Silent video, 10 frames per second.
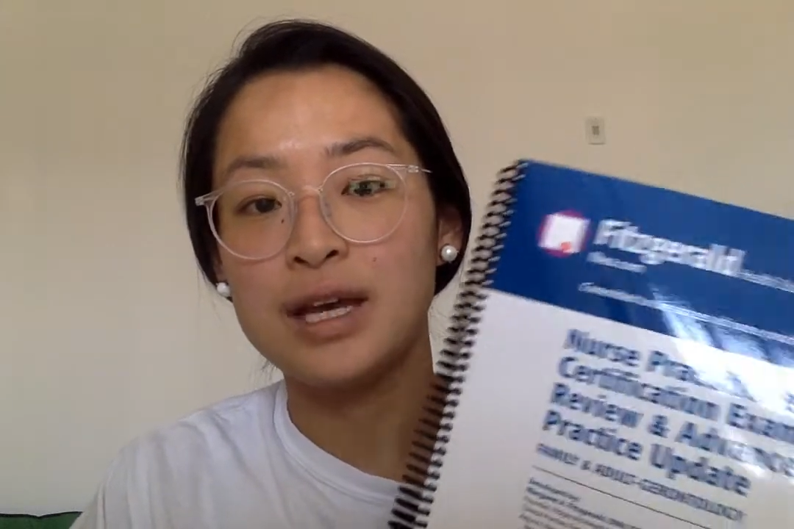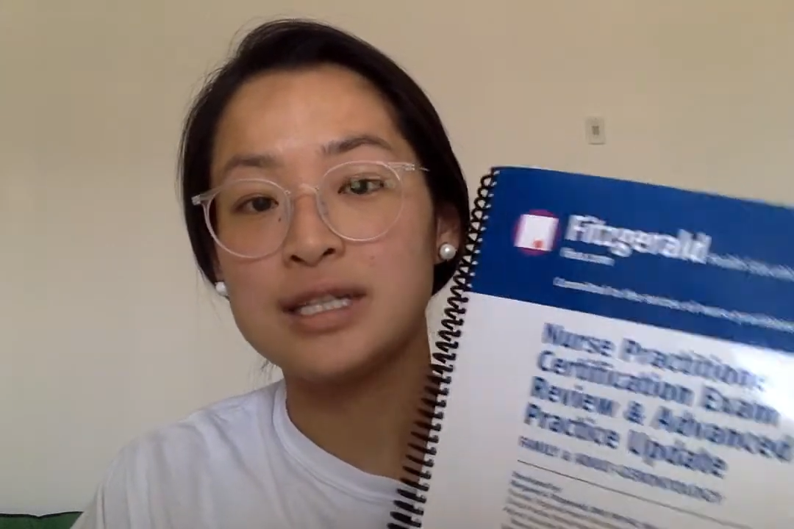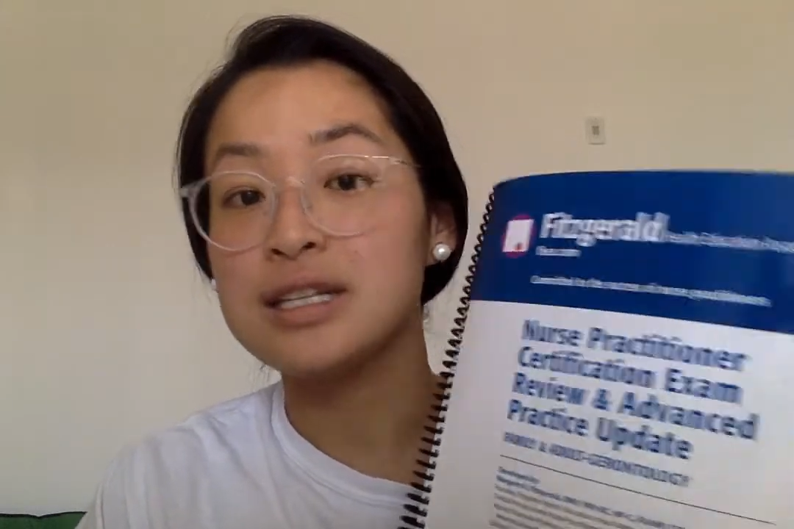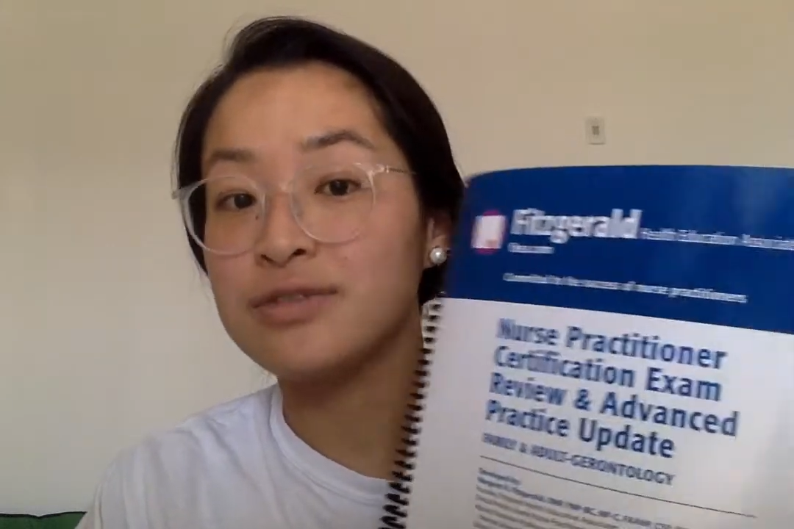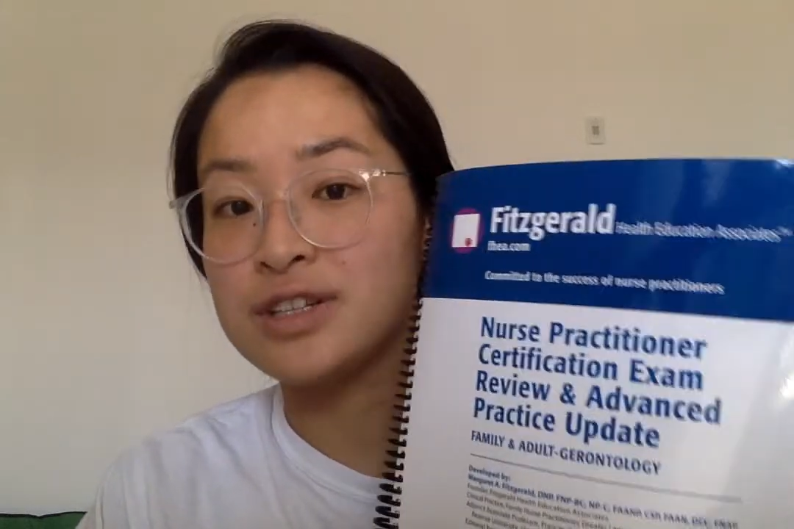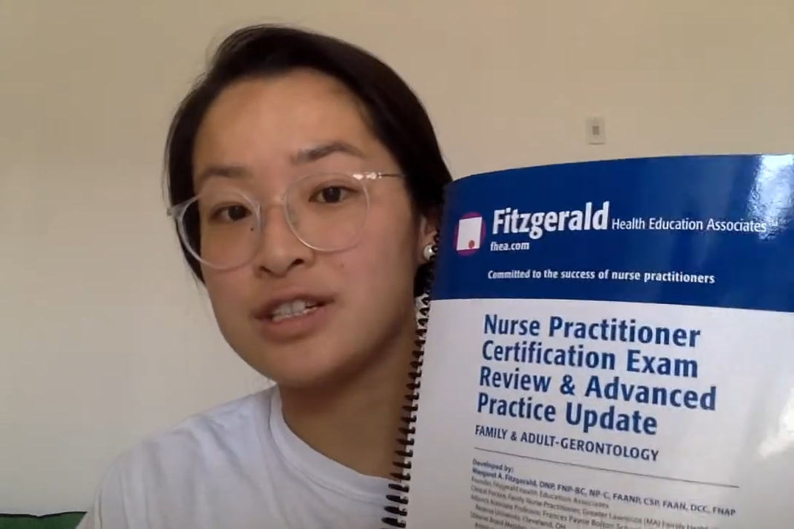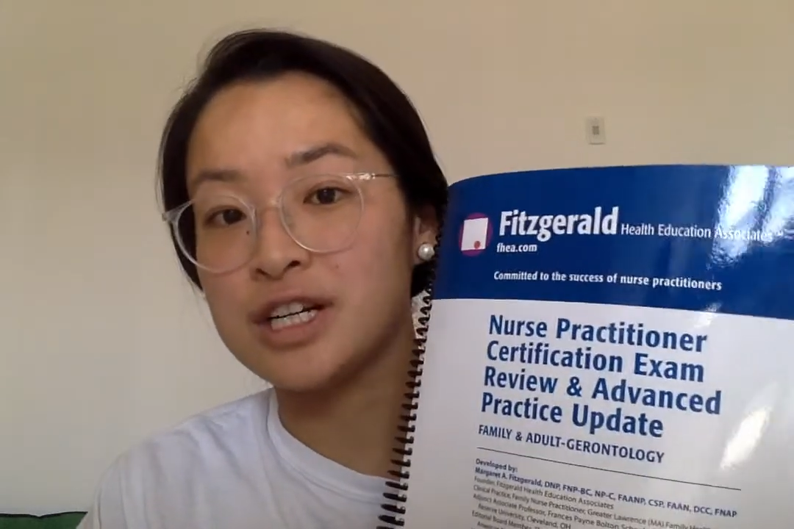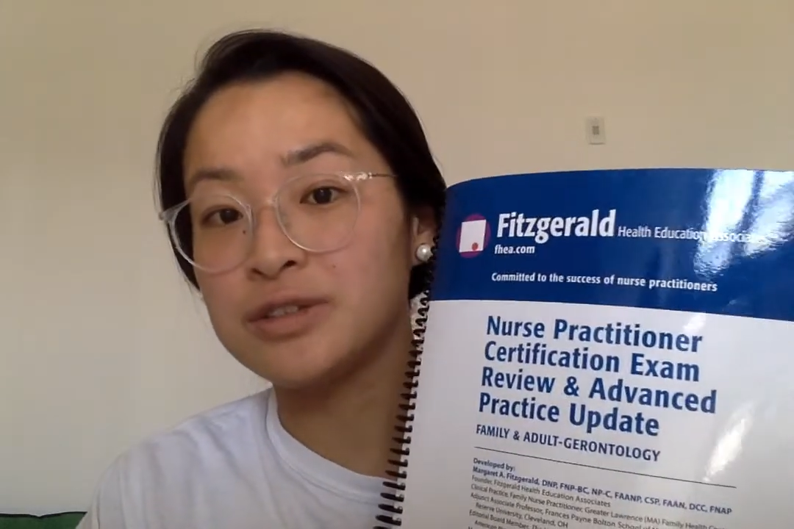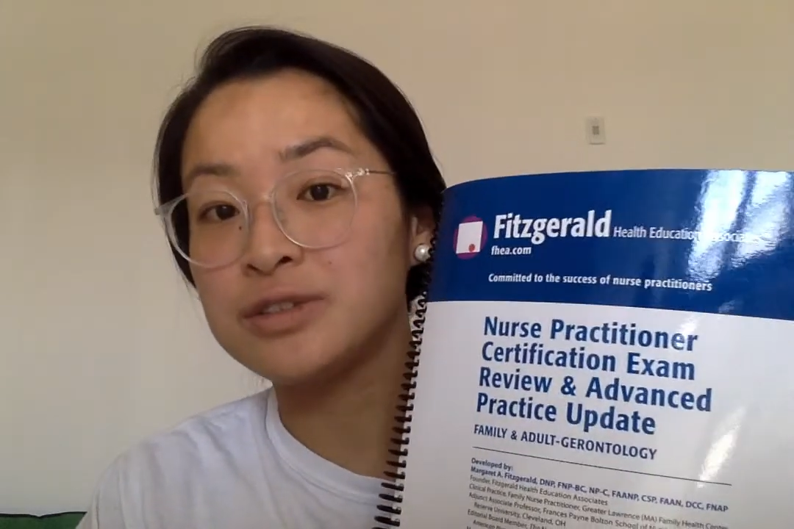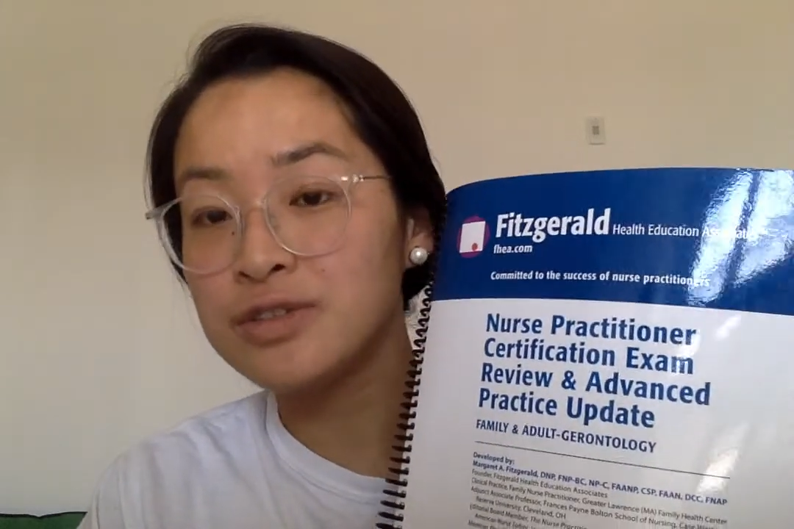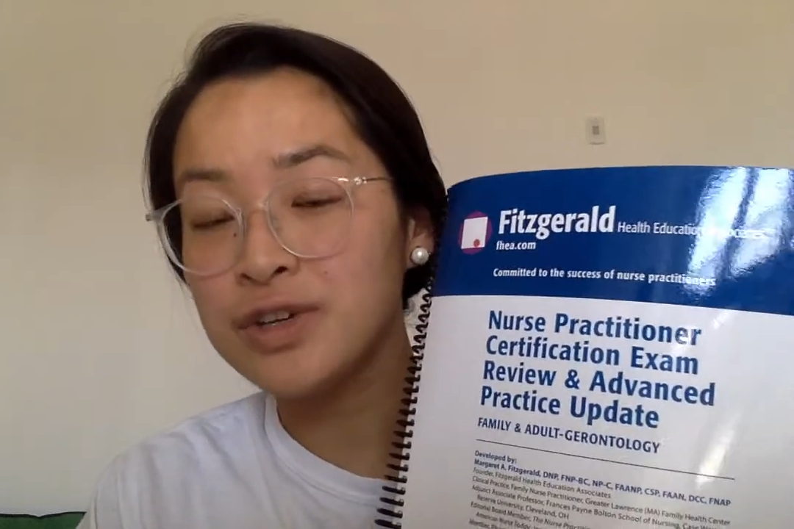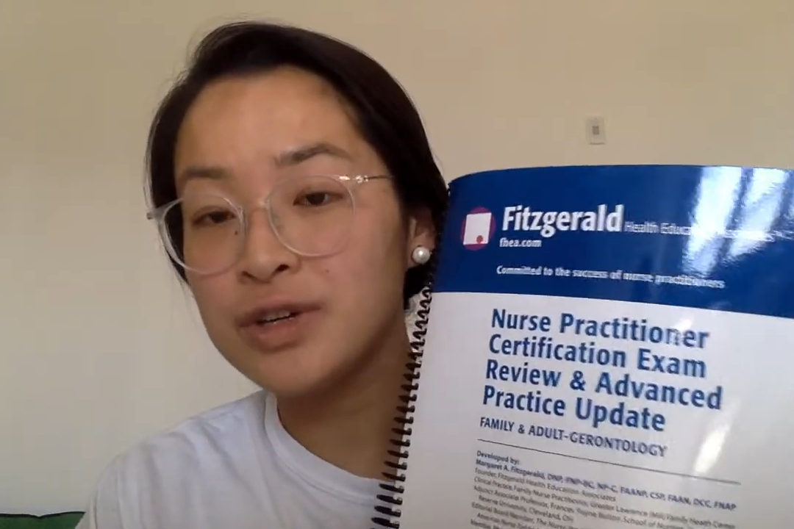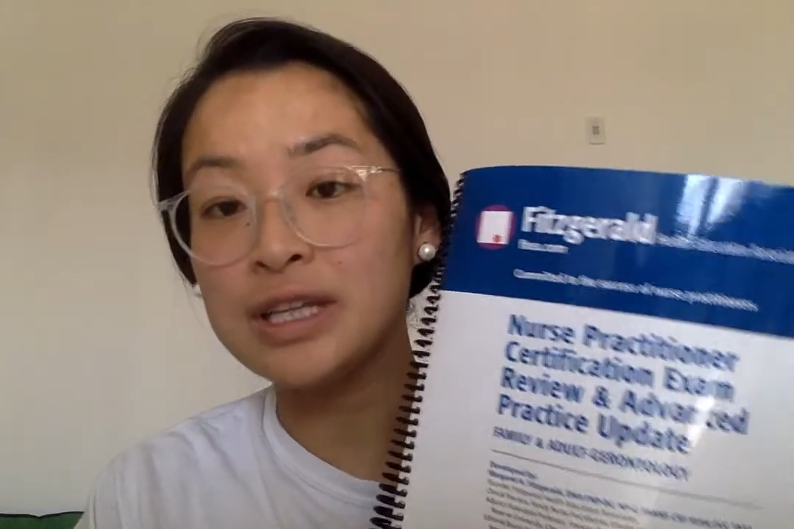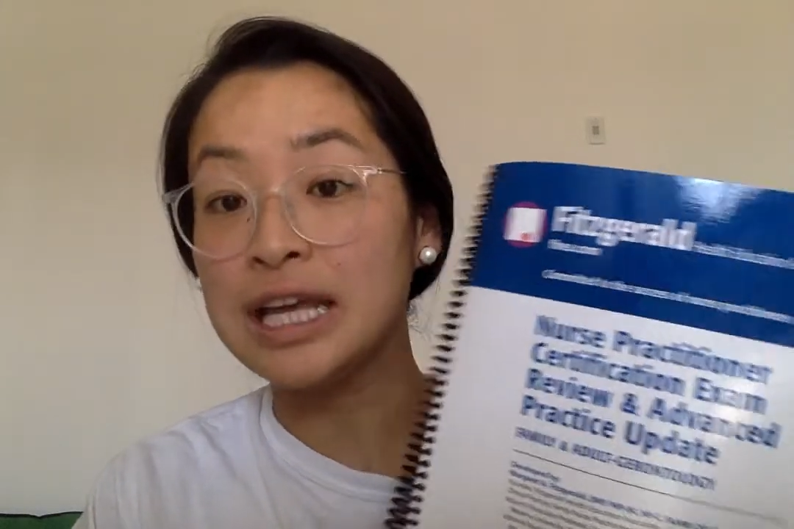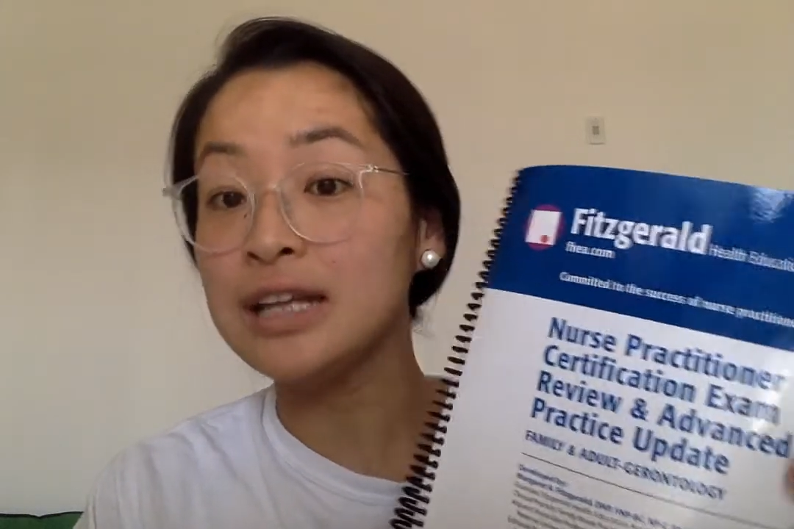did a Fitzgerald
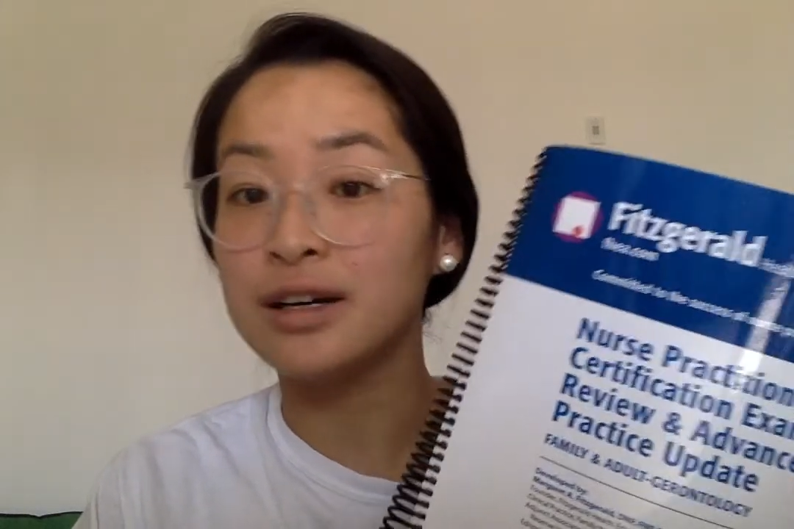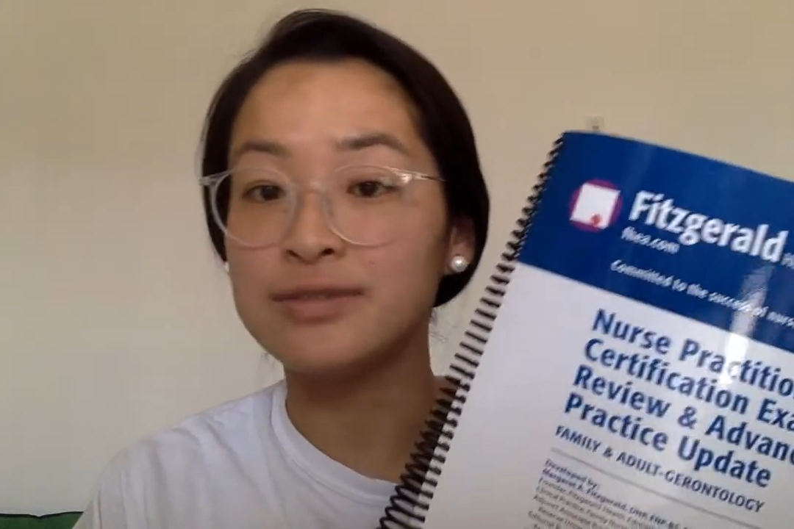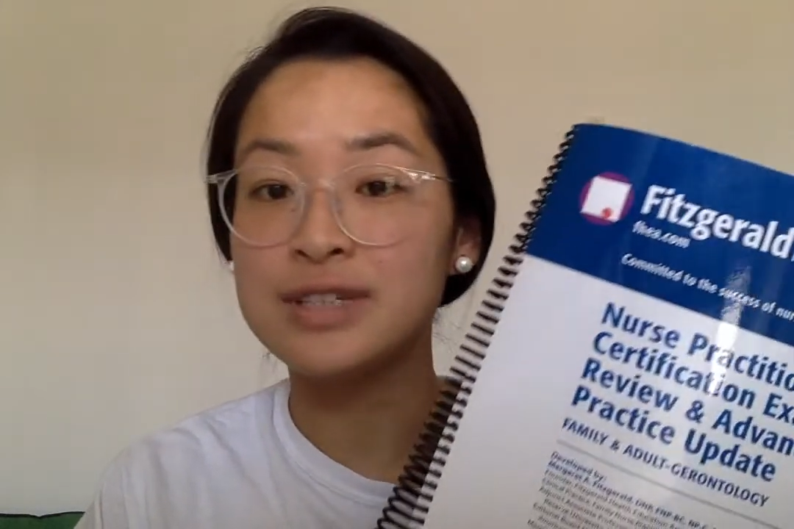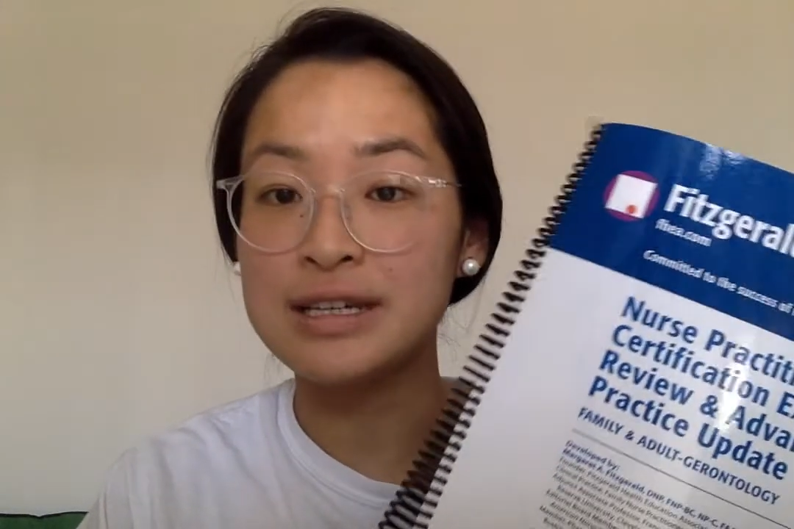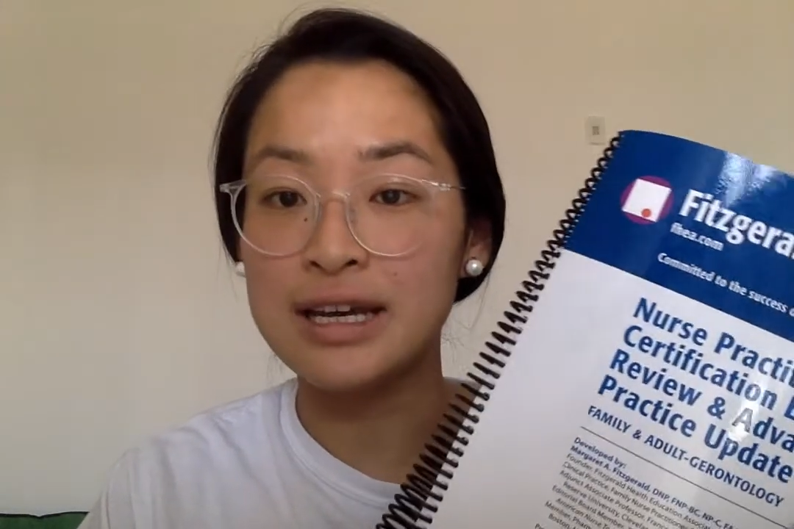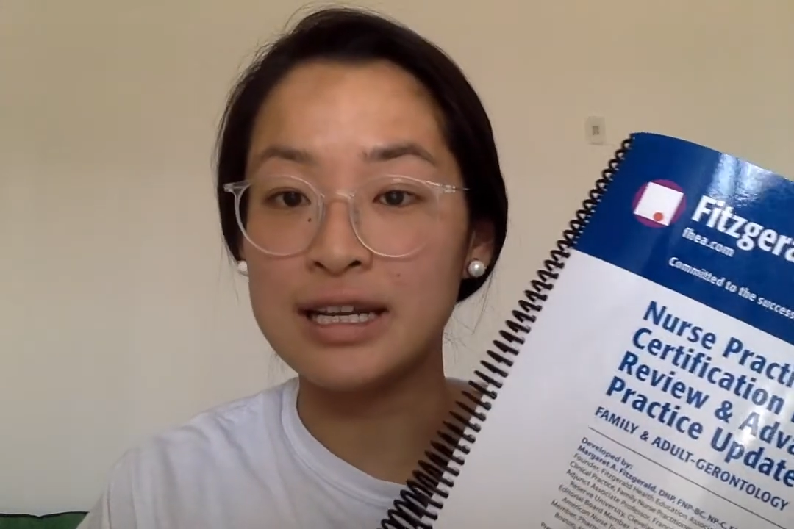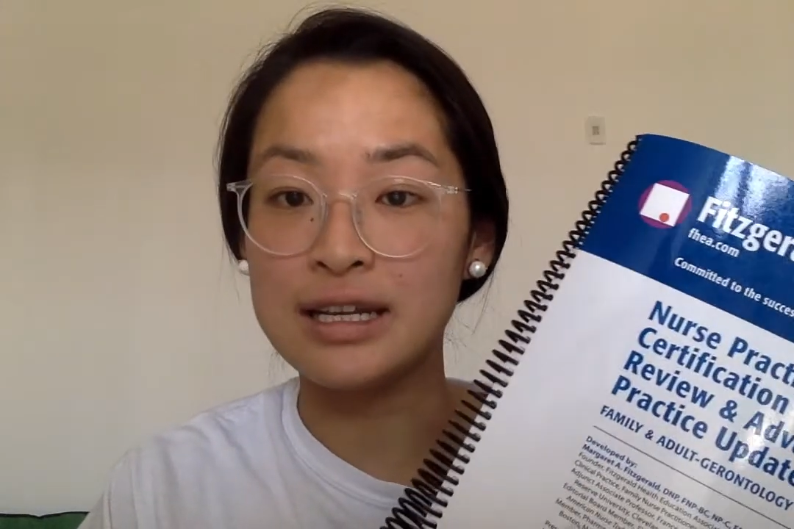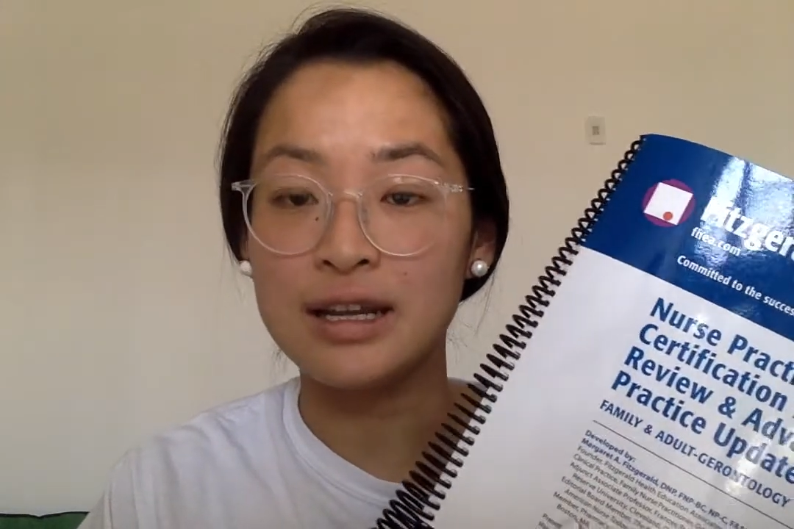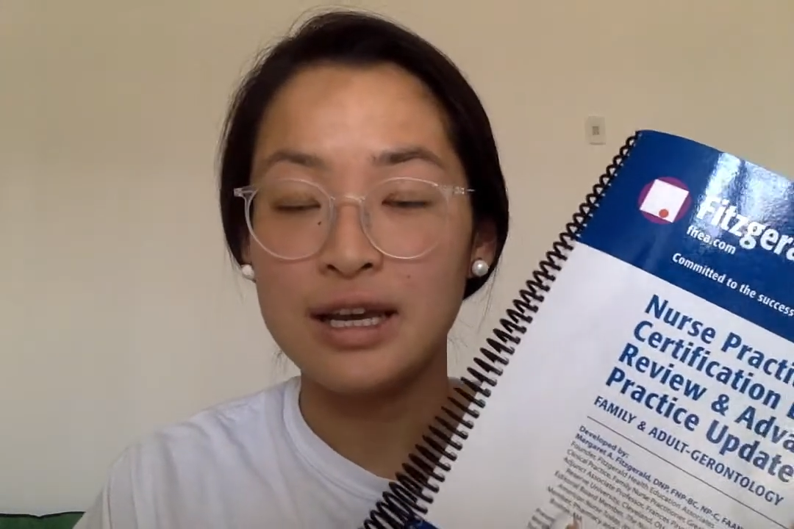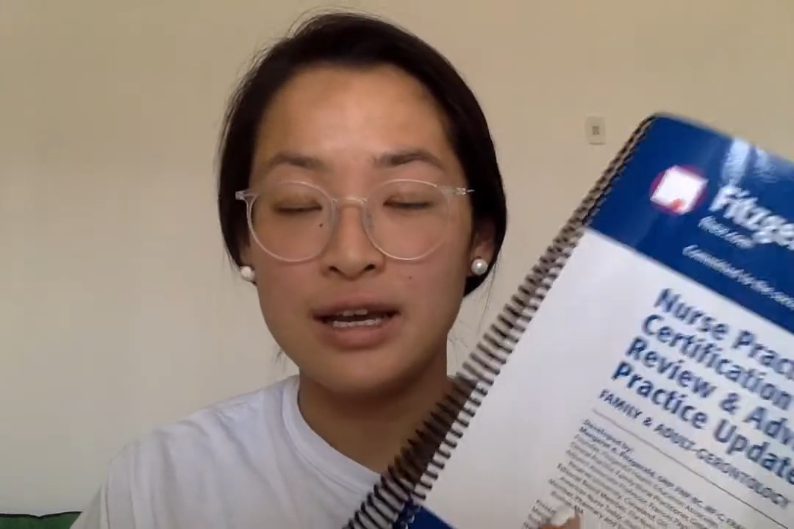review, and they loved it, and